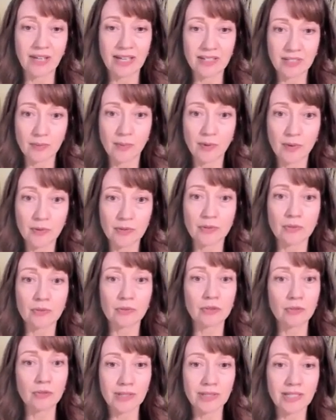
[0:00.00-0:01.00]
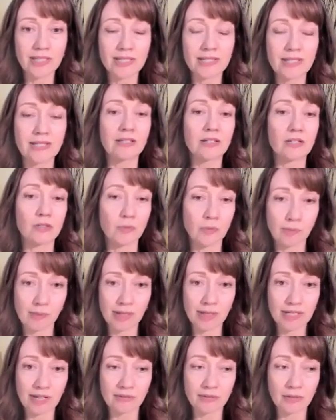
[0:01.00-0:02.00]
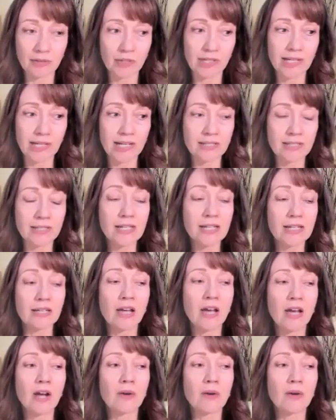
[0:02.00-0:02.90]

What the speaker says: as opposed to doing this thing because we're running after the next thing.